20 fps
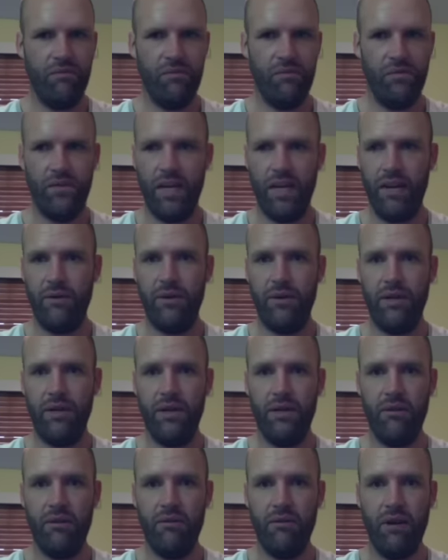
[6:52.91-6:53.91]

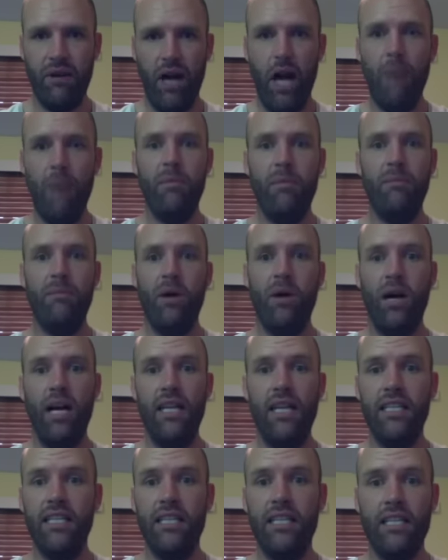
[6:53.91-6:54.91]
were
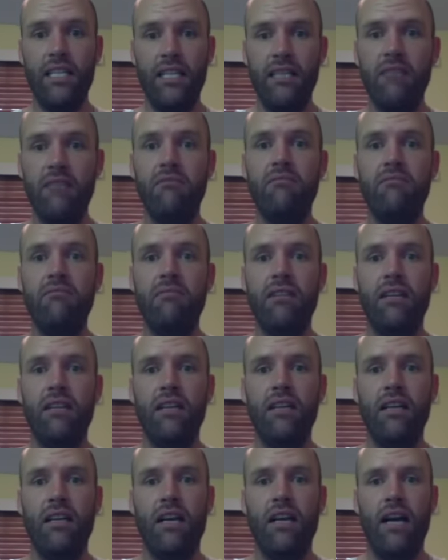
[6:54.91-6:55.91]
open-minded and
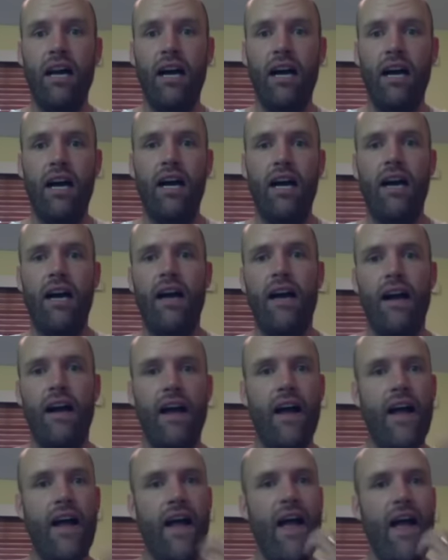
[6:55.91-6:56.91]
they
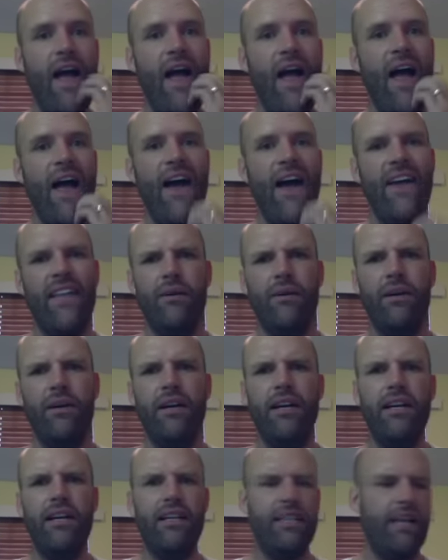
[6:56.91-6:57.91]

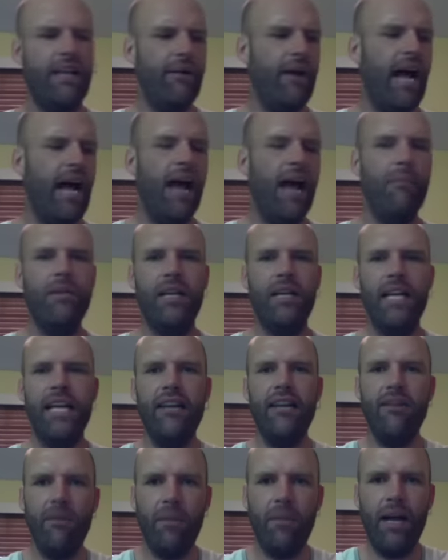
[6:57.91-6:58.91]
were happy to
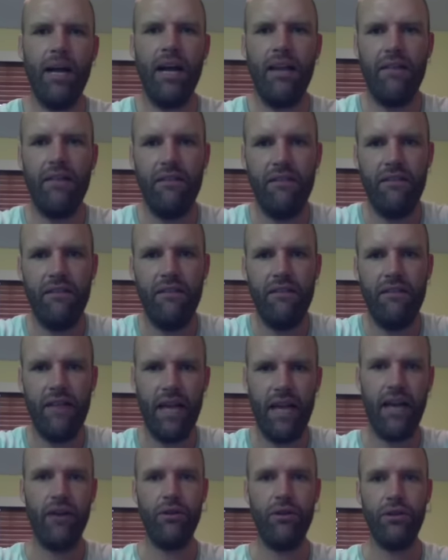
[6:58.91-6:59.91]
hear about the
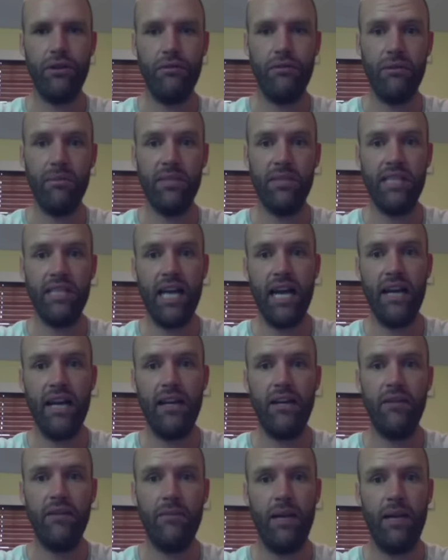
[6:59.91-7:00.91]
health of the
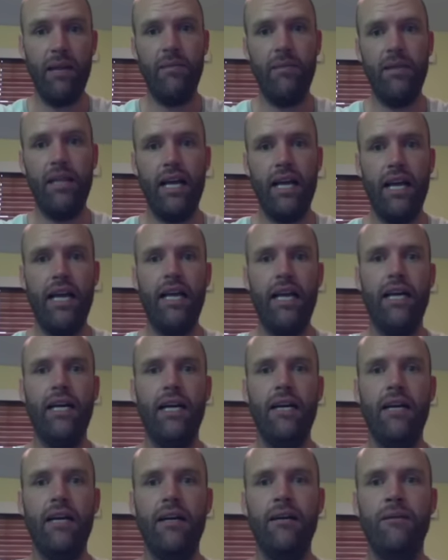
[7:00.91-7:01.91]
potato. Maybe
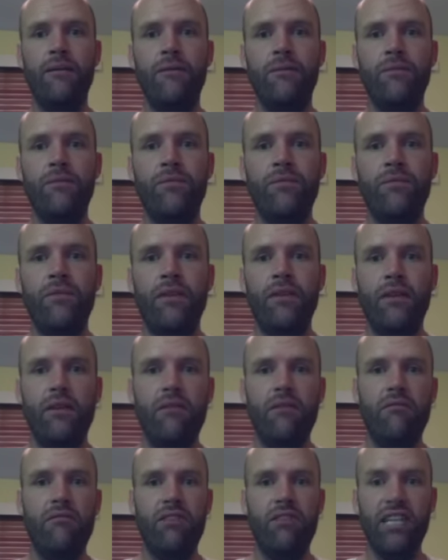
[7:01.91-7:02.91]
they
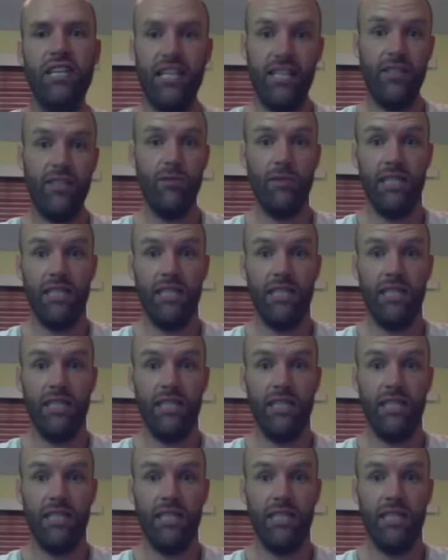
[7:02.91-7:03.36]
think a little bit